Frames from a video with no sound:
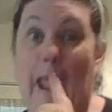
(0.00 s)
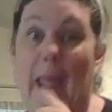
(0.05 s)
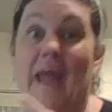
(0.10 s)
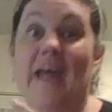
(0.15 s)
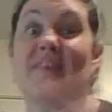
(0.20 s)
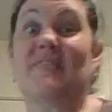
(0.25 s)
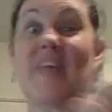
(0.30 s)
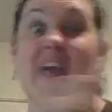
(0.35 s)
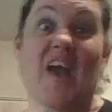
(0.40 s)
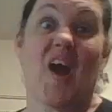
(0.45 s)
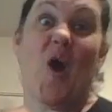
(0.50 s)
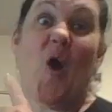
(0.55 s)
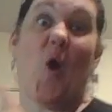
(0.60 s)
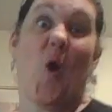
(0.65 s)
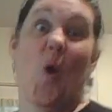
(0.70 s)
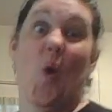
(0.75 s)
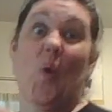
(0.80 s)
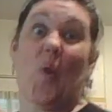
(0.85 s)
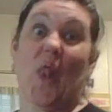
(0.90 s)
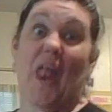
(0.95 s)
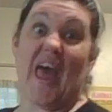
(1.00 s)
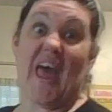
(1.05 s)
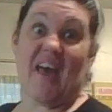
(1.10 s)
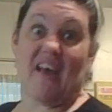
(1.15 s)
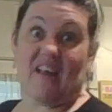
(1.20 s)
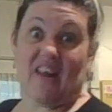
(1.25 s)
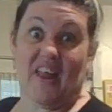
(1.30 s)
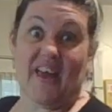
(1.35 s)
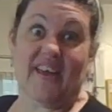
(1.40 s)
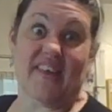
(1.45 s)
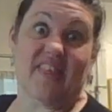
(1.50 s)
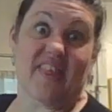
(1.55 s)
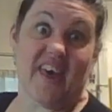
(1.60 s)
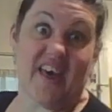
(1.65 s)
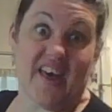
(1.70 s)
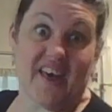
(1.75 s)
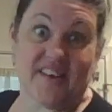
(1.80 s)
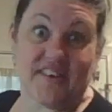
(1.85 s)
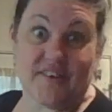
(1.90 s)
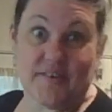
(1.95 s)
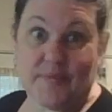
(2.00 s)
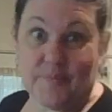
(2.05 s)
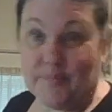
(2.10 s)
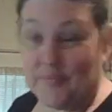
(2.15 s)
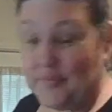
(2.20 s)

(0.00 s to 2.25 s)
And they all act like that.